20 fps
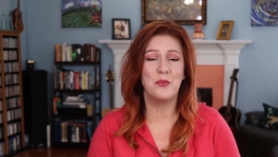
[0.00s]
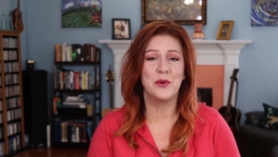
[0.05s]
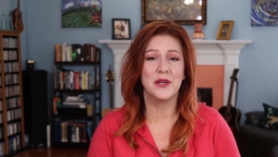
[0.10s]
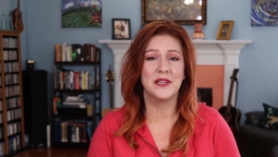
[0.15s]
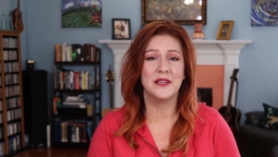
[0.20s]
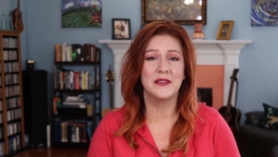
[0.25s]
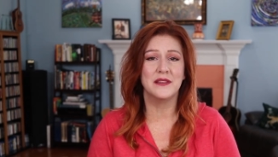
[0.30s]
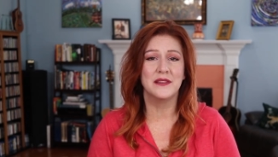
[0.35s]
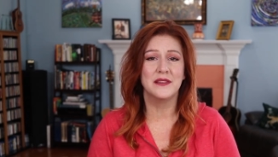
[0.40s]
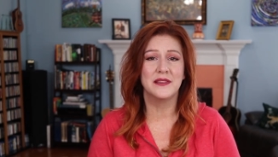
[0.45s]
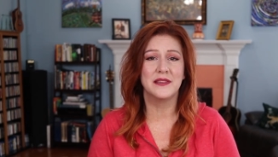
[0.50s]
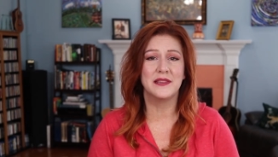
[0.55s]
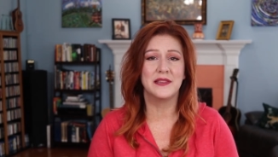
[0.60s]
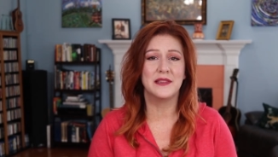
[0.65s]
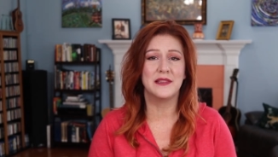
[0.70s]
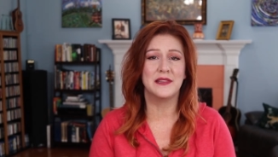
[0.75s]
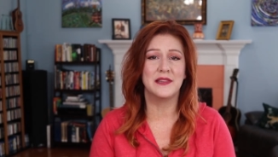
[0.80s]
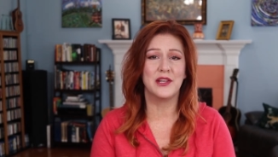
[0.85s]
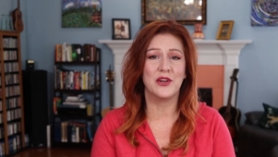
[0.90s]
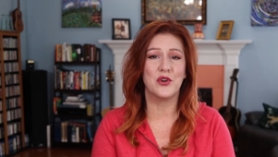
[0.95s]
but
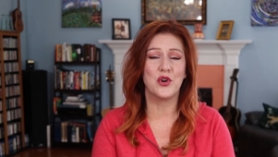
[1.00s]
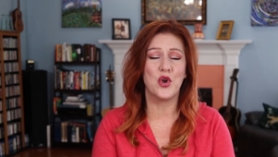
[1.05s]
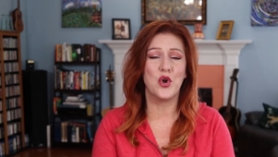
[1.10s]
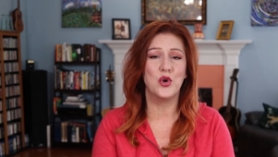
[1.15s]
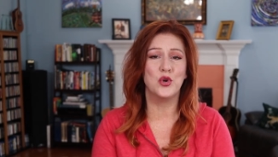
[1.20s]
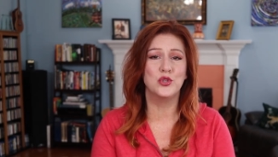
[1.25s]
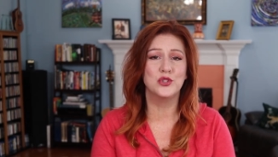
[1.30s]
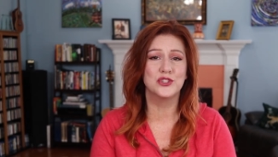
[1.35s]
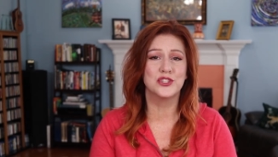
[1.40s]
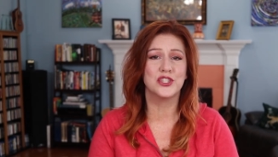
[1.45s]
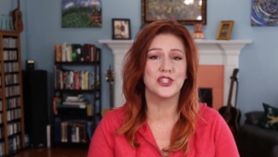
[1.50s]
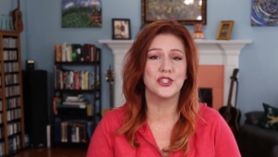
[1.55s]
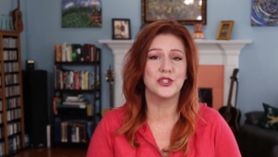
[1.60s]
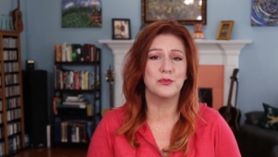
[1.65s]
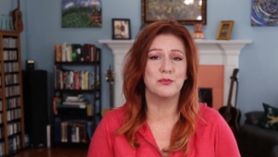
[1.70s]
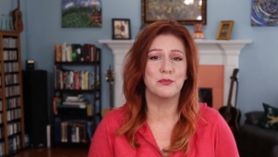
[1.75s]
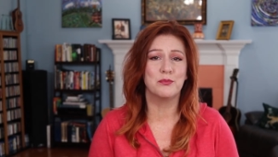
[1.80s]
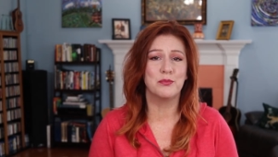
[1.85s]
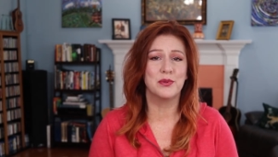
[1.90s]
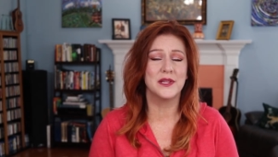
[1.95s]
they're older.